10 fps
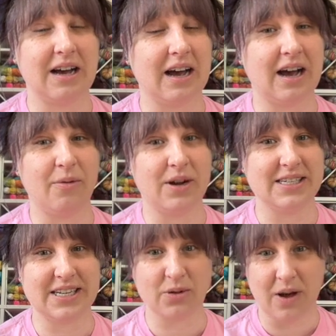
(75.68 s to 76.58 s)
I want to
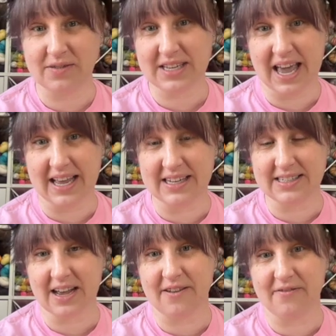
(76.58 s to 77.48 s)
say 12
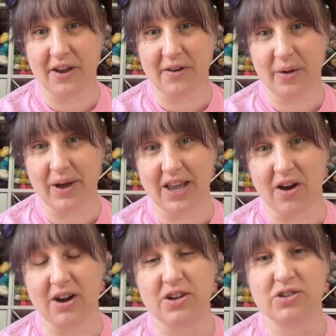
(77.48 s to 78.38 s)
skeins of fingering weight
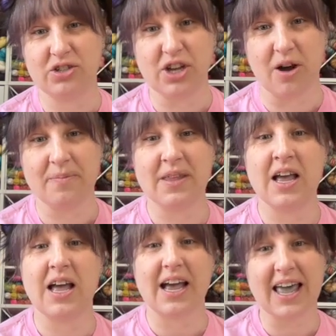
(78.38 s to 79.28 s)
yarn. So
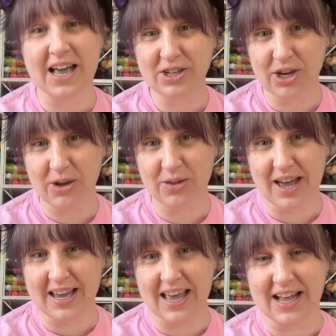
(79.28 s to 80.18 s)
I can't show you
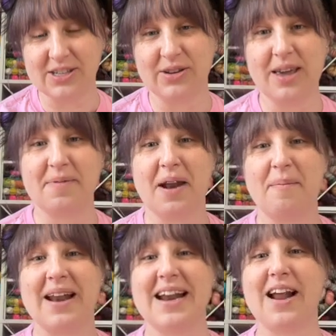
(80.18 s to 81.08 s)
that yet, so keep that in
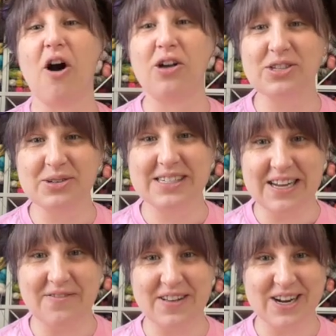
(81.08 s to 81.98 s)
mind. I also
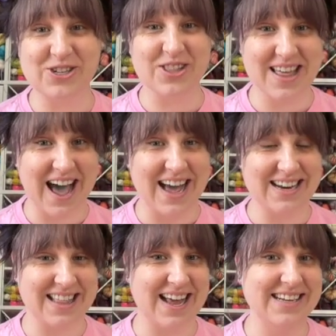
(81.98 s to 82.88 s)
did finish that.
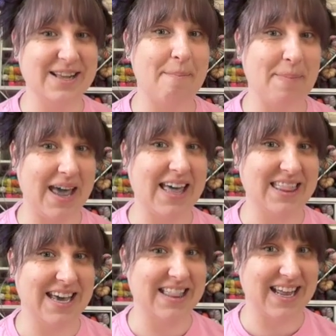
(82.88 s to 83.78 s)
That is a big
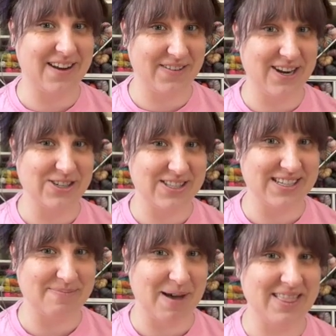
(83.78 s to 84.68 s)
thing that I finished
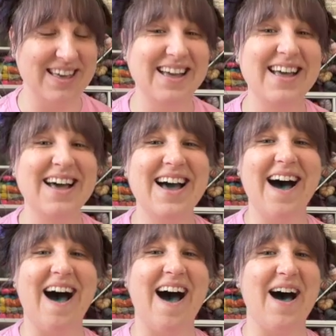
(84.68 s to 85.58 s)
this month.
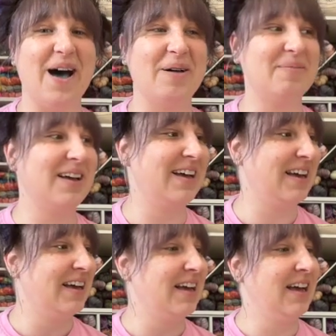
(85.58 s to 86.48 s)

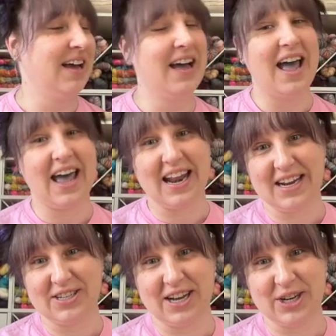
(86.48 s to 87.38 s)
And I
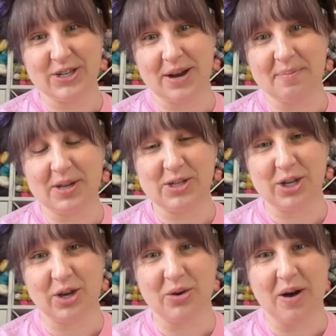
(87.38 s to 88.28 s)
took a trip
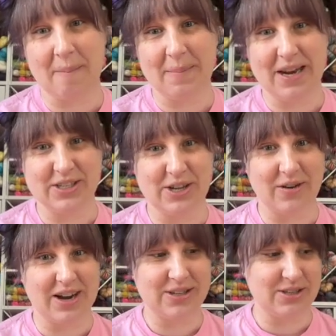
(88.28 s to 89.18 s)
to
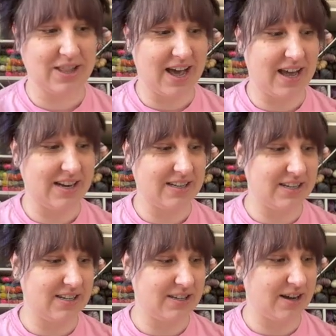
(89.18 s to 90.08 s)
Minnesota, so that
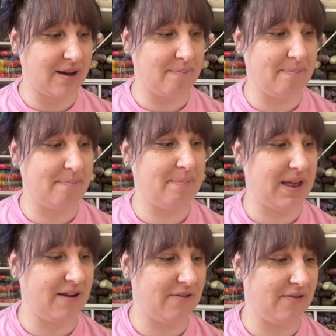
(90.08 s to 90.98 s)
took a
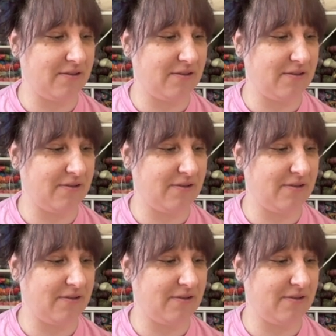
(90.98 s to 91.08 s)
bit of,